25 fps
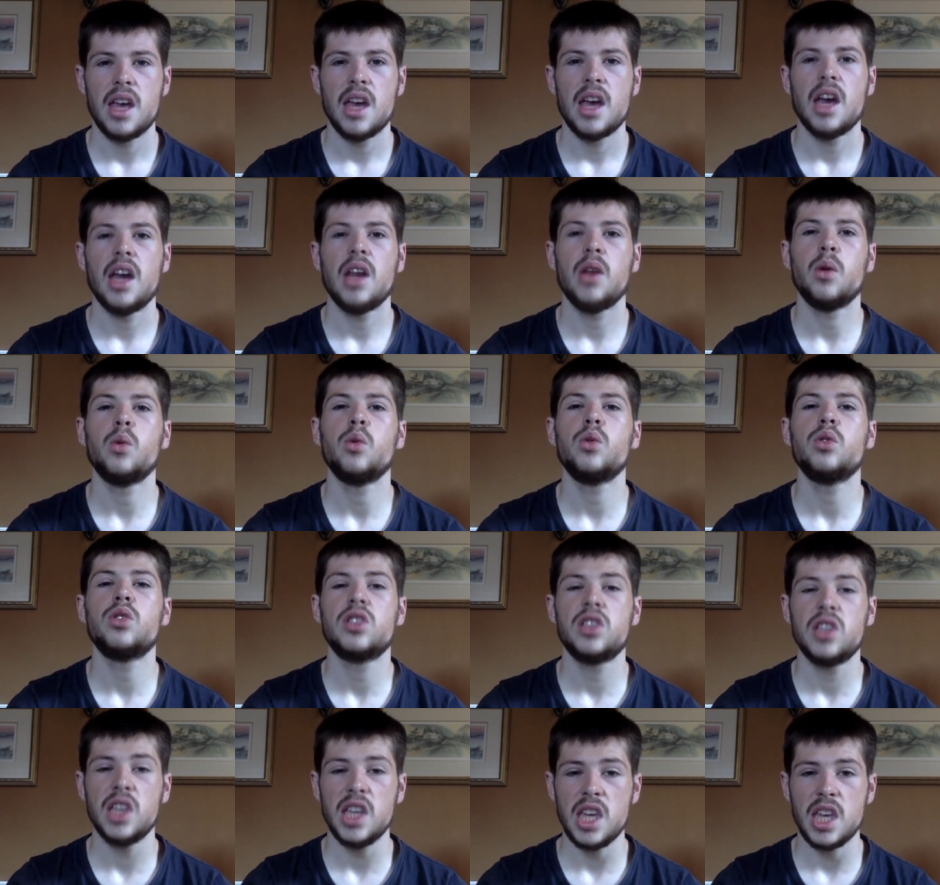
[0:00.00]
and we'll
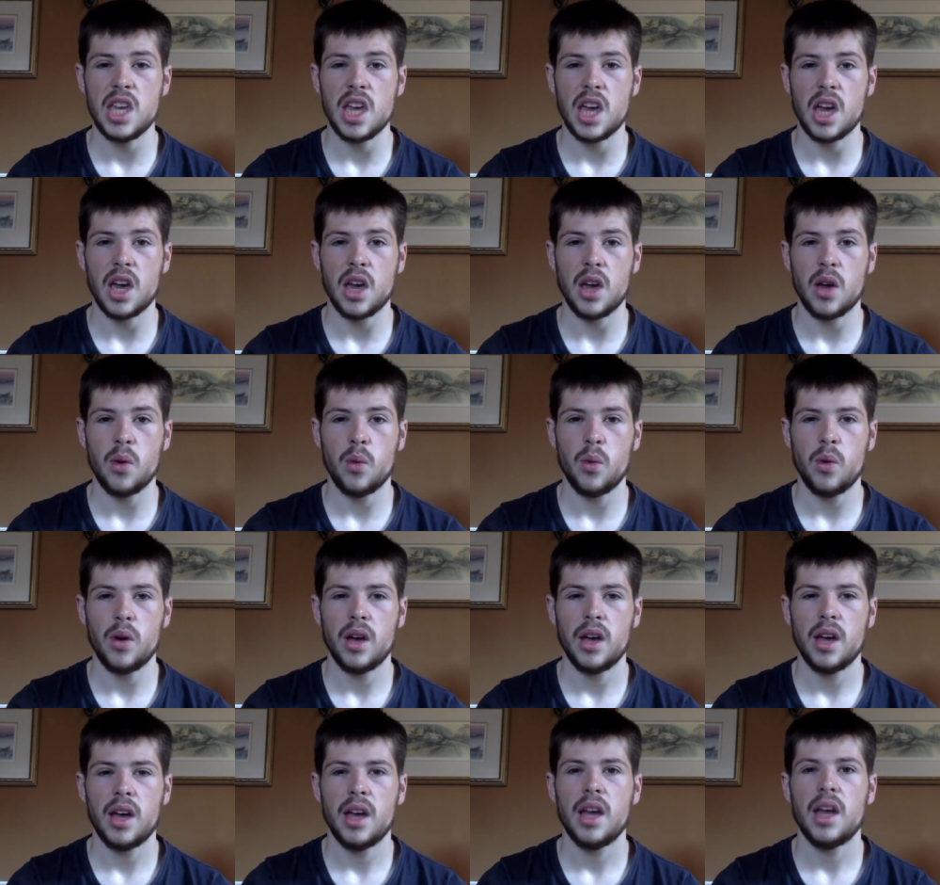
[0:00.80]
see
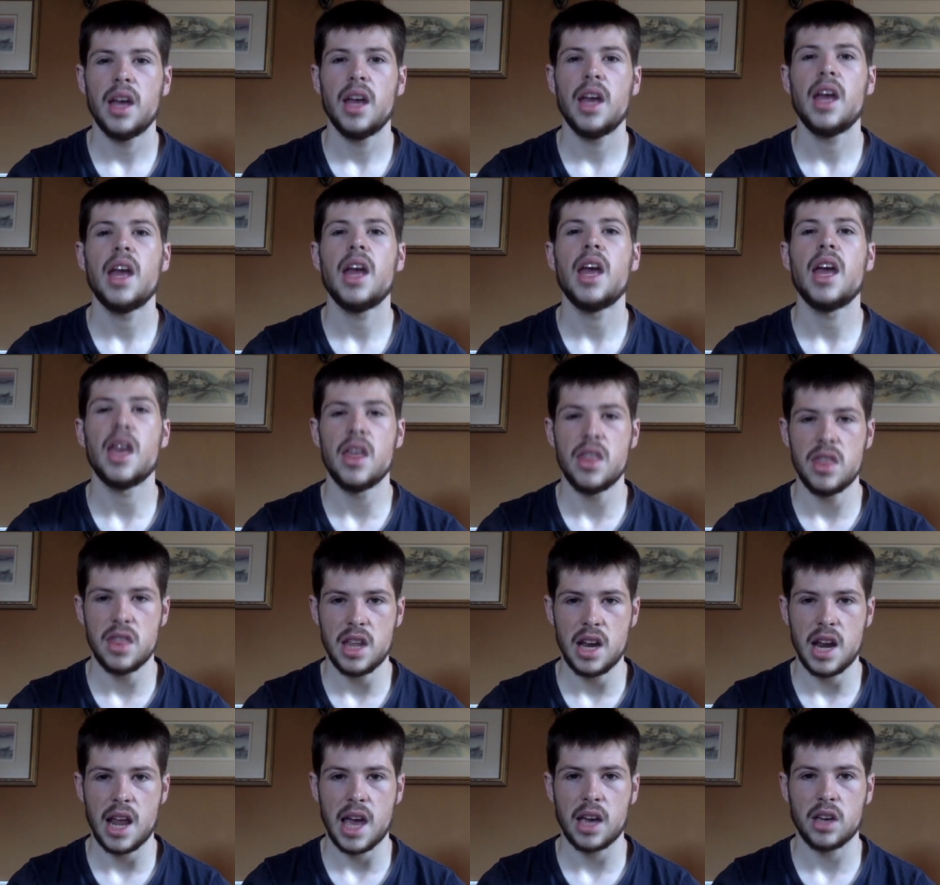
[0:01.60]
you in
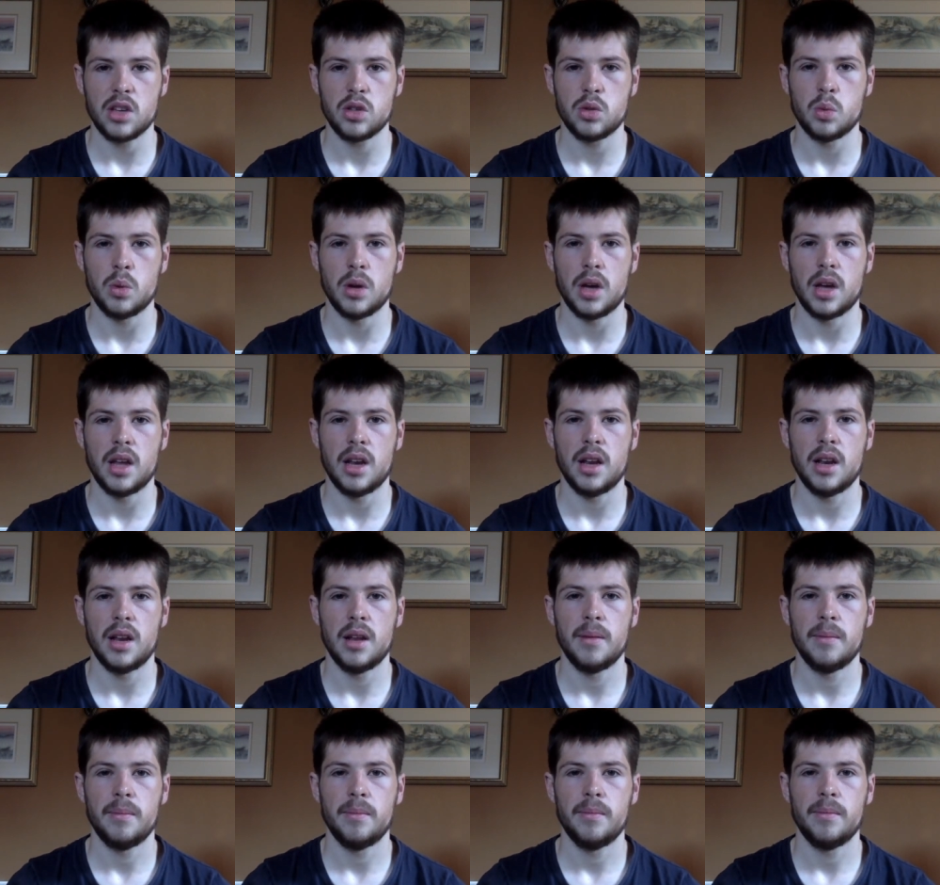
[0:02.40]
the next one.